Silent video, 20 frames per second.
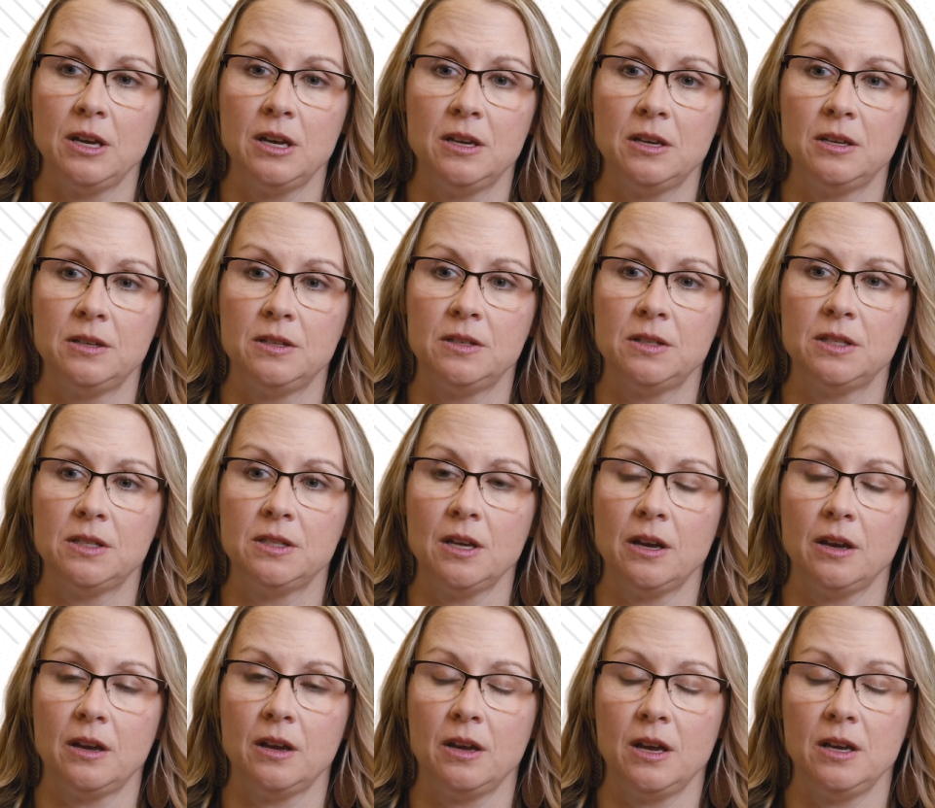is
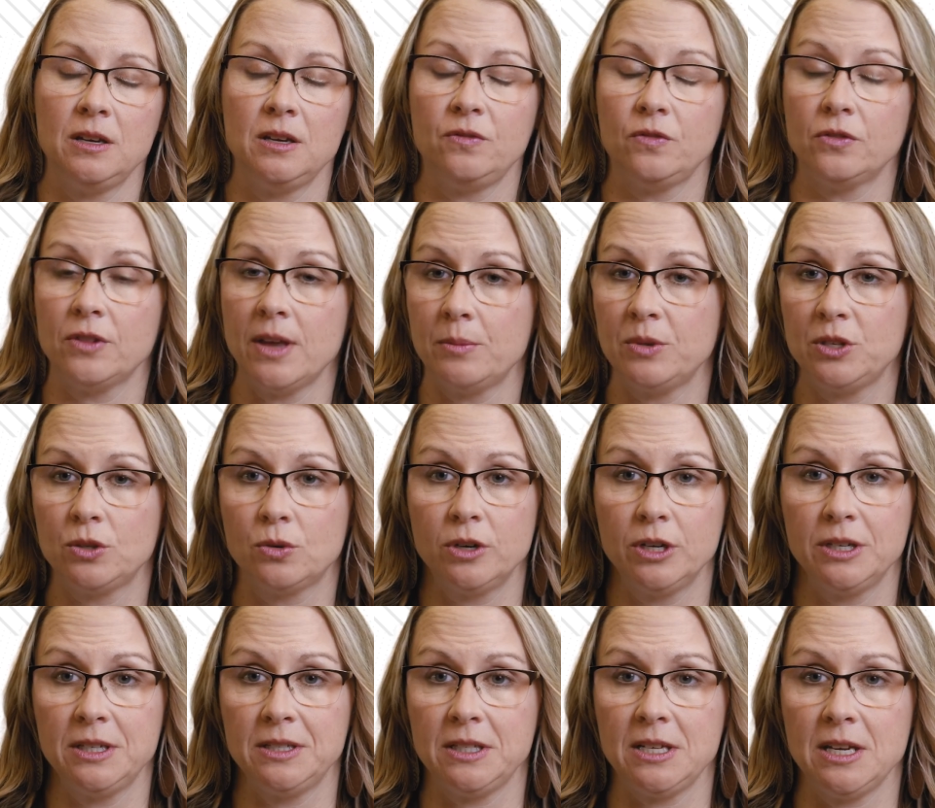an
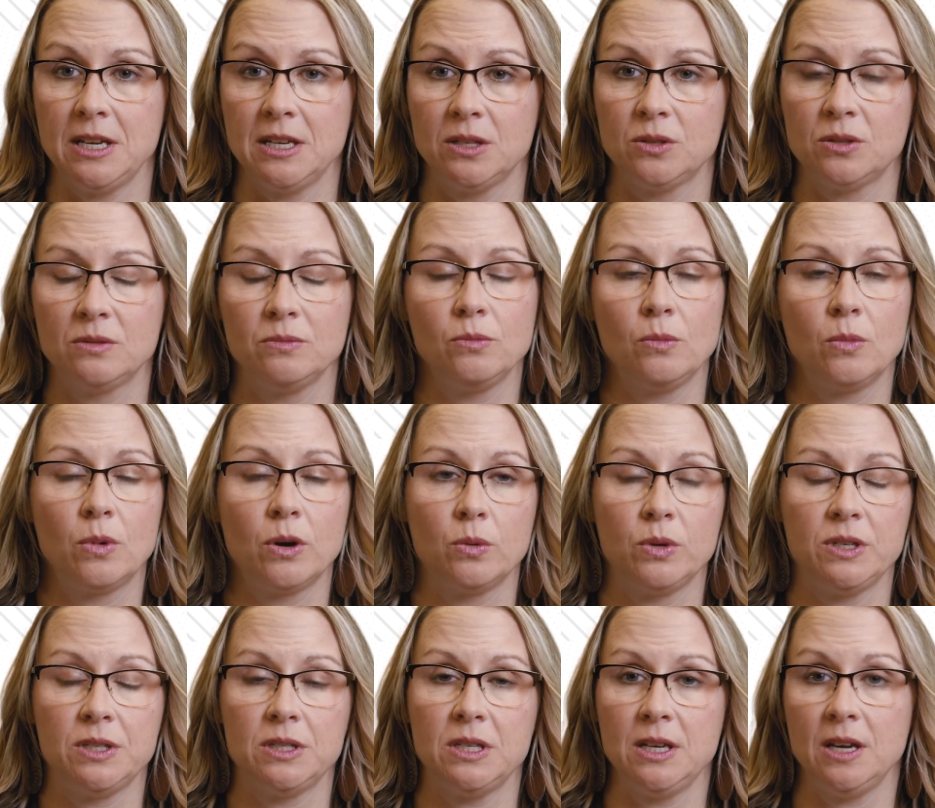inflammatory disease where
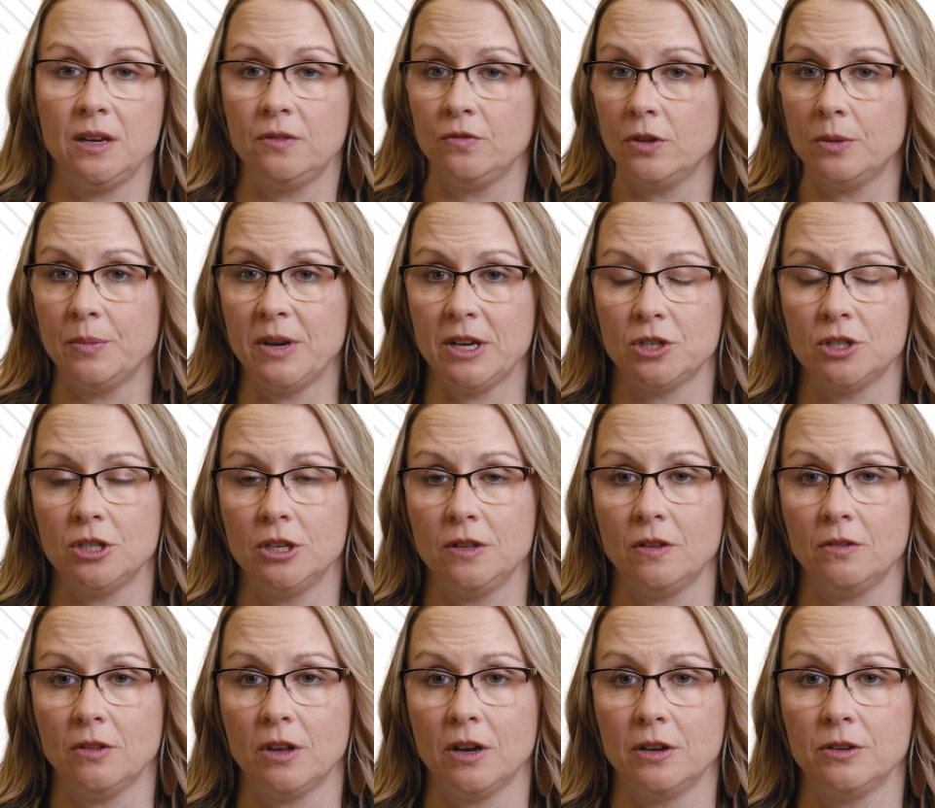we see inflammation in
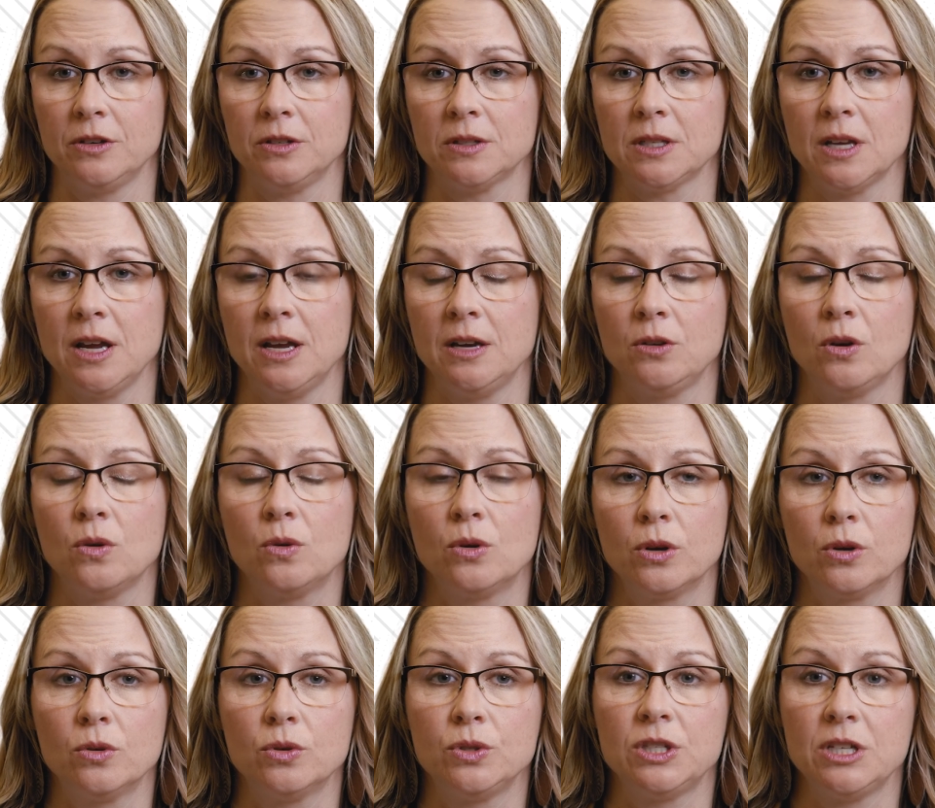the lungs, and
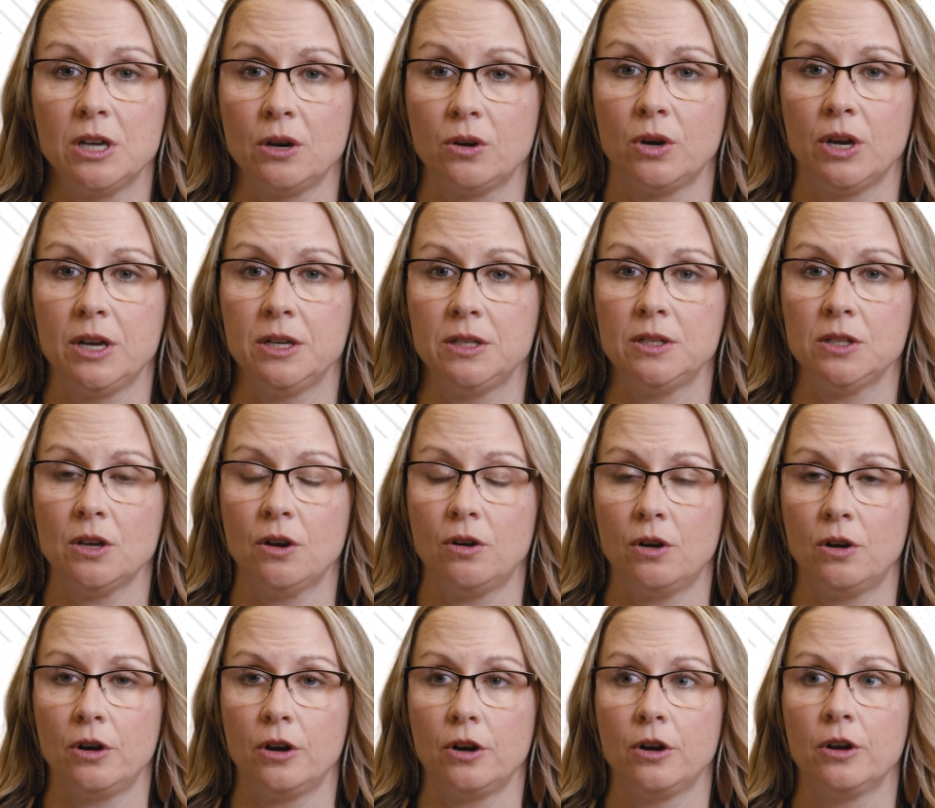corticosteroids
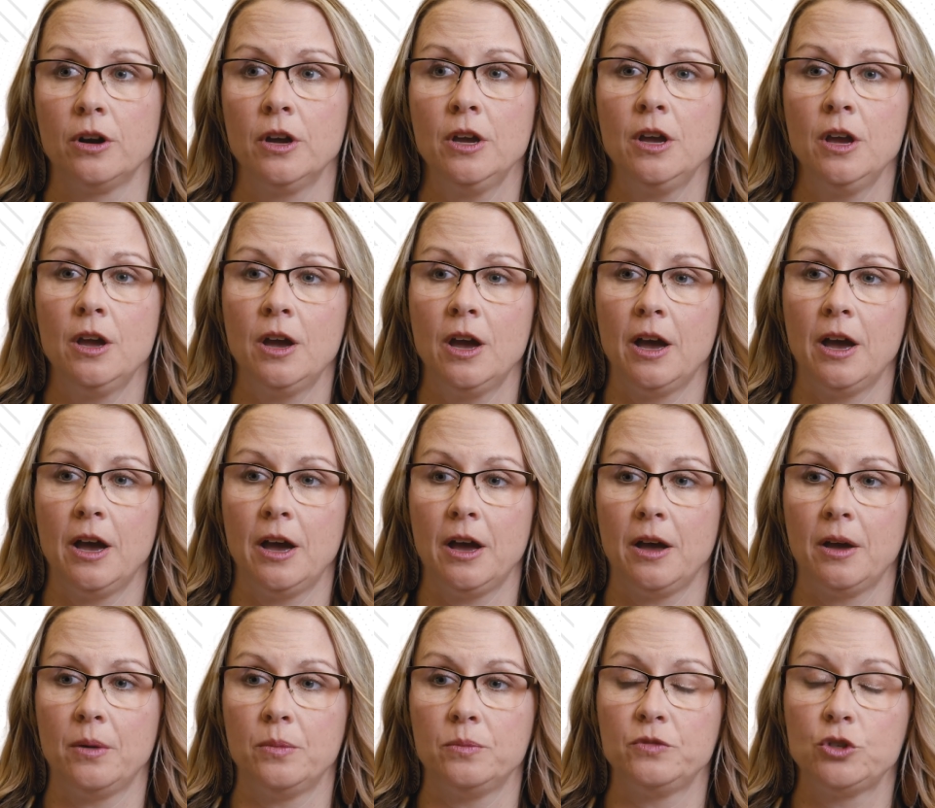are
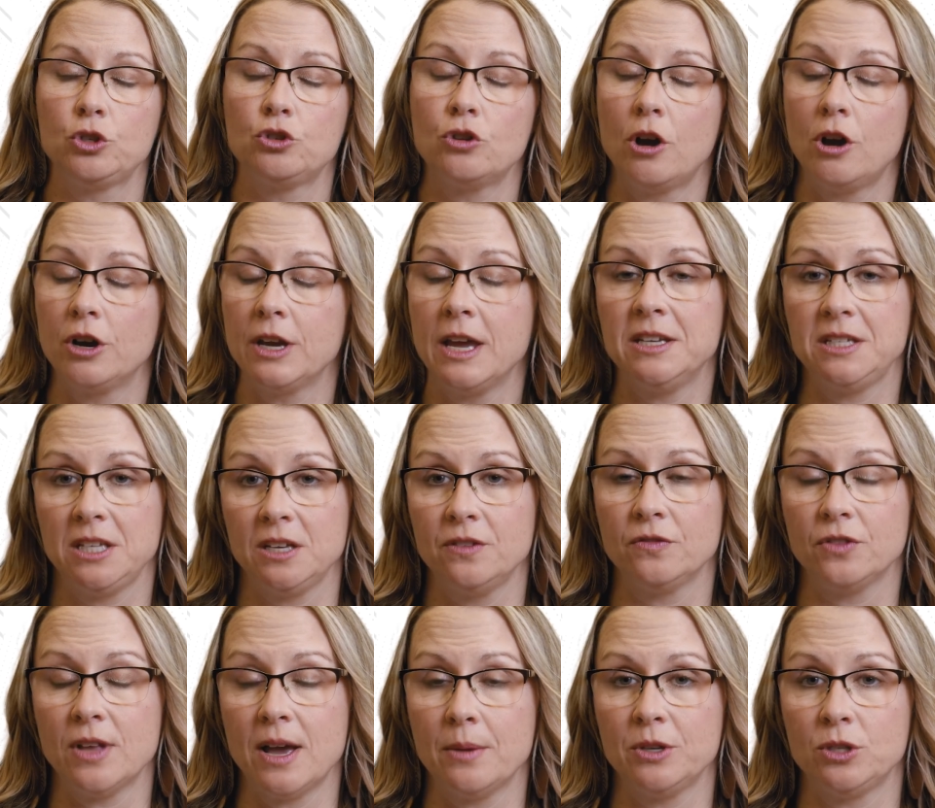strong
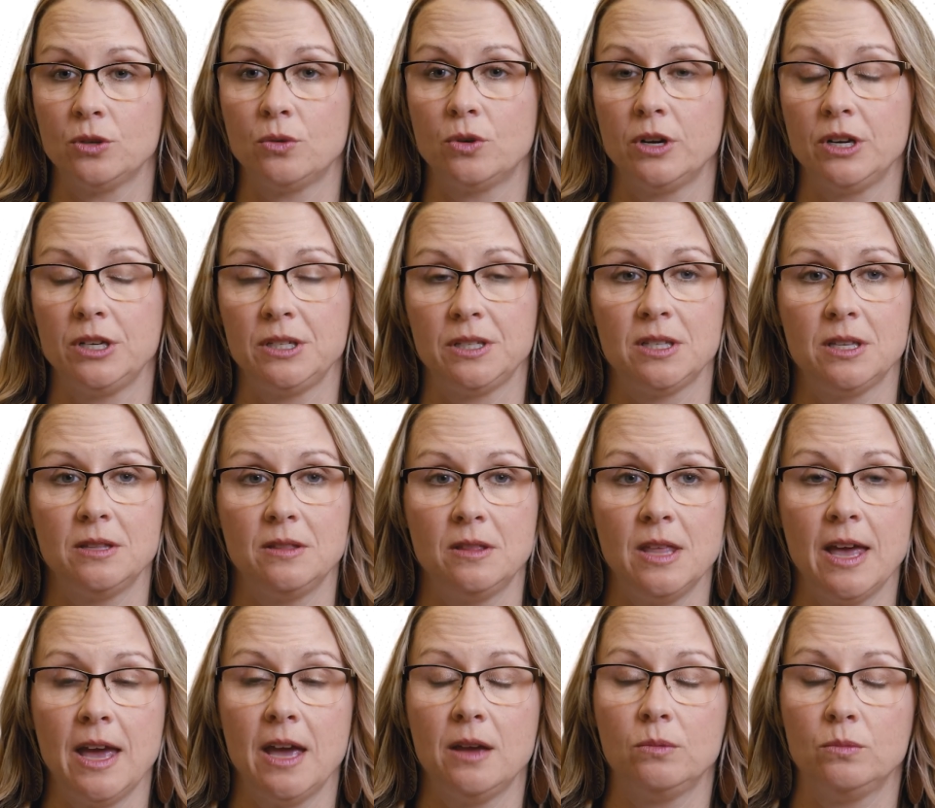anti-inflammatories
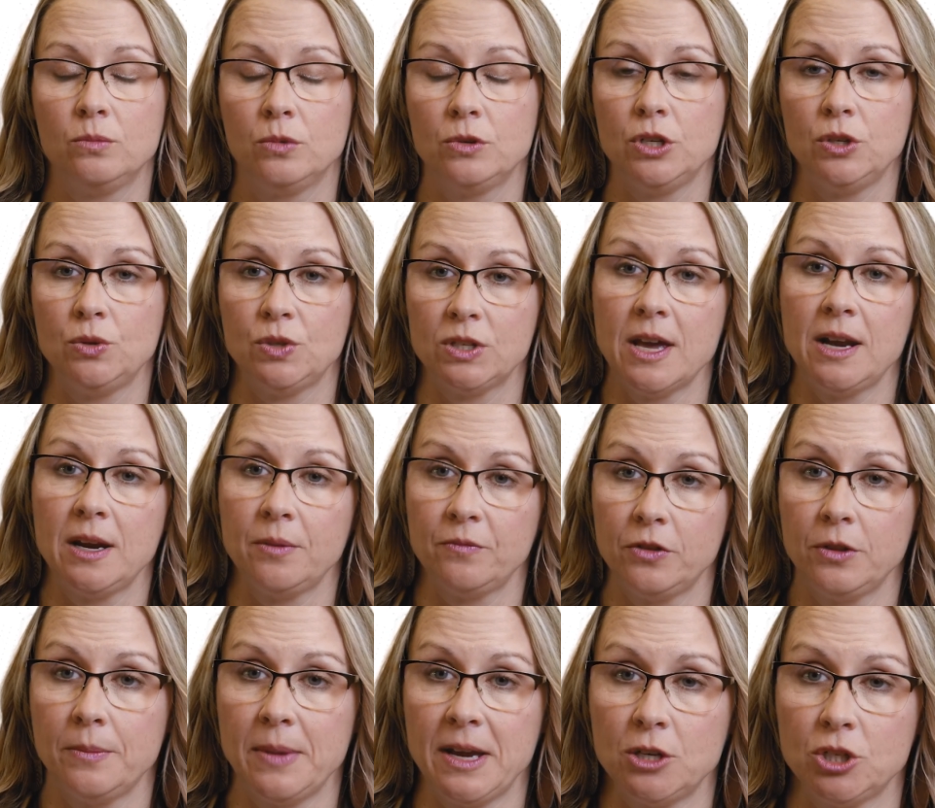that reduce that
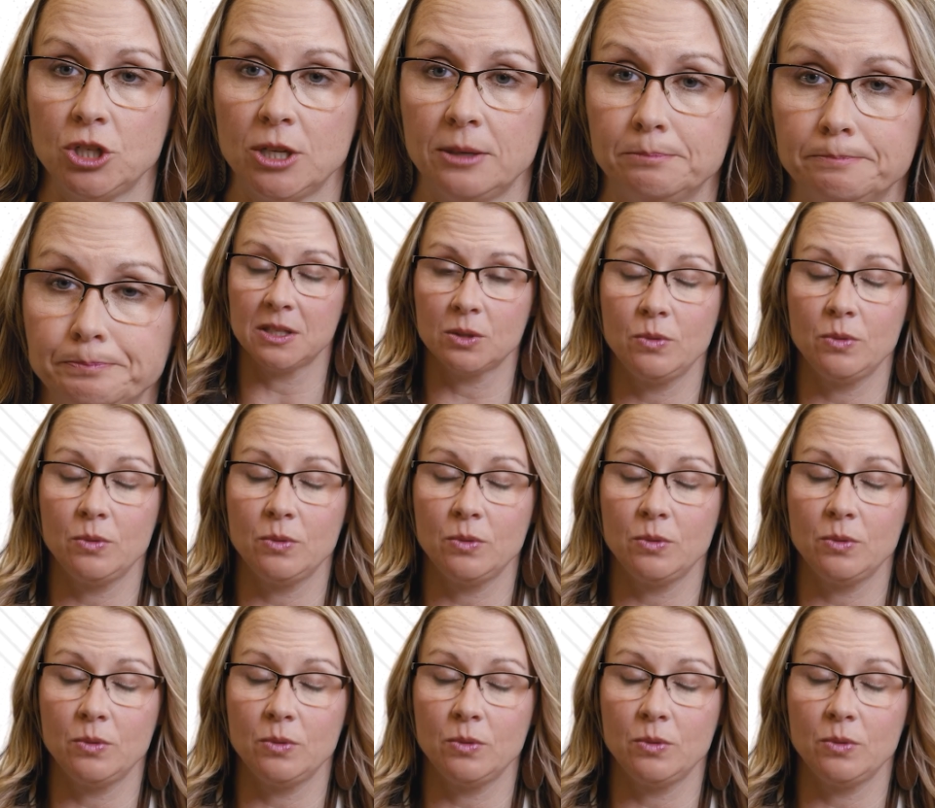inflammation.